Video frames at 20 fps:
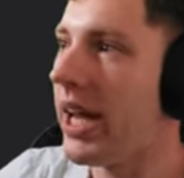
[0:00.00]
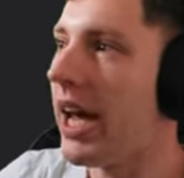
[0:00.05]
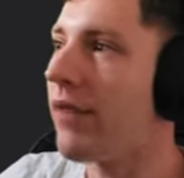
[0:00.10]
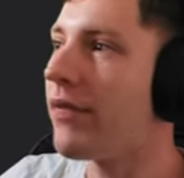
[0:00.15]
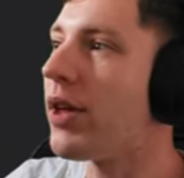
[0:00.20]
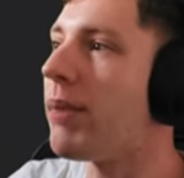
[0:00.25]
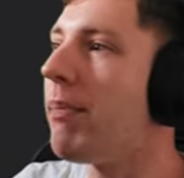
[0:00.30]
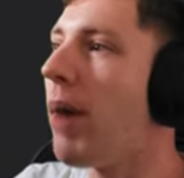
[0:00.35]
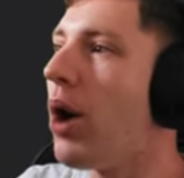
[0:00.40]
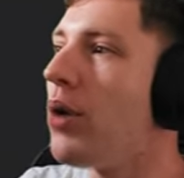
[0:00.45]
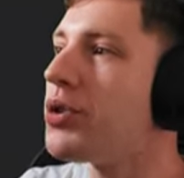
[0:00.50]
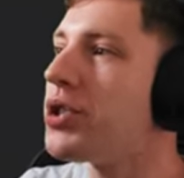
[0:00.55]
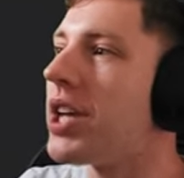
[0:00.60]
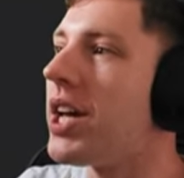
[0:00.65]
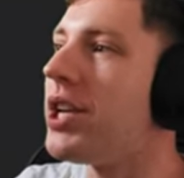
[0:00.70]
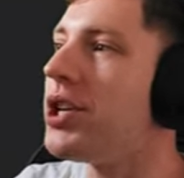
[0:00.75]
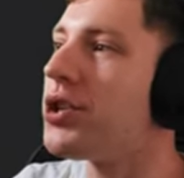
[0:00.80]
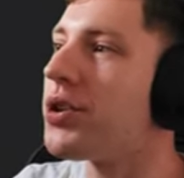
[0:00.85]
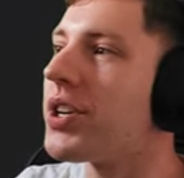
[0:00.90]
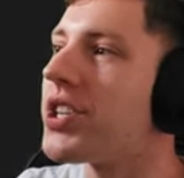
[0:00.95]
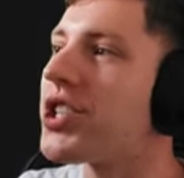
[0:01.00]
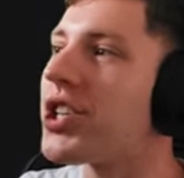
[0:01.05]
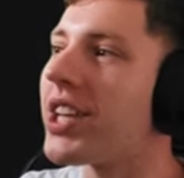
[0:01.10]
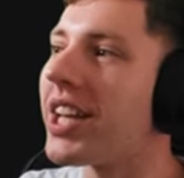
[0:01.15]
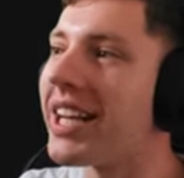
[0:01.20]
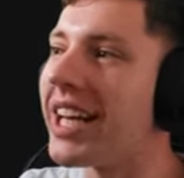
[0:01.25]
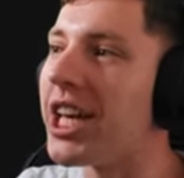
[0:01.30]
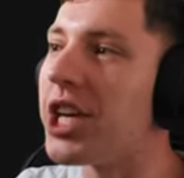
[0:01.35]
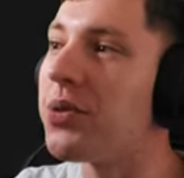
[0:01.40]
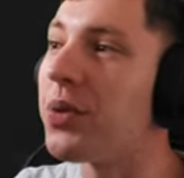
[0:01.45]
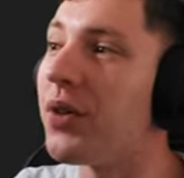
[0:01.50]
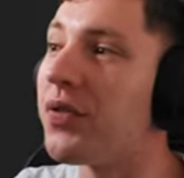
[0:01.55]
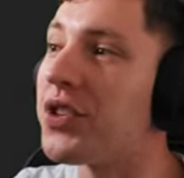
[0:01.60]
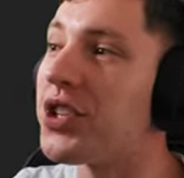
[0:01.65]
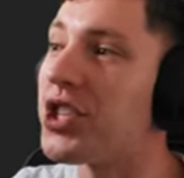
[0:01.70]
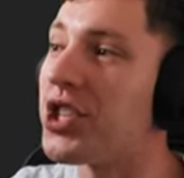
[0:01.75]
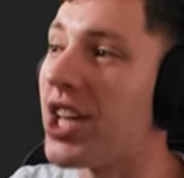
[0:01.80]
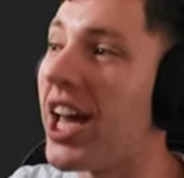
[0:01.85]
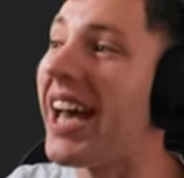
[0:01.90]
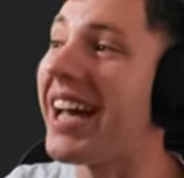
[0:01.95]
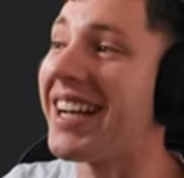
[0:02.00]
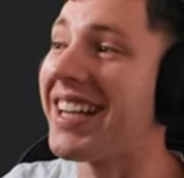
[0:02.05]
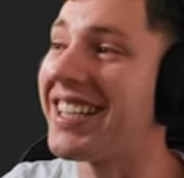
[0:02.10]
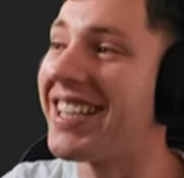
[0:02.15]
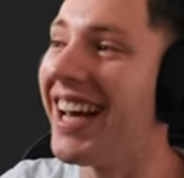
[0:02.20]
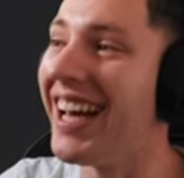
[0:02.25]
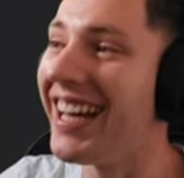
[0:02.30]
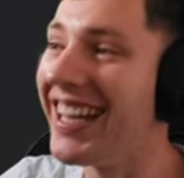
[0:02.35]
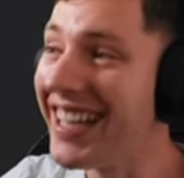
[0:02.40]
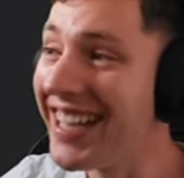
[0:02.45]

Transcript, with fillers: We have the most injuries in the league with six,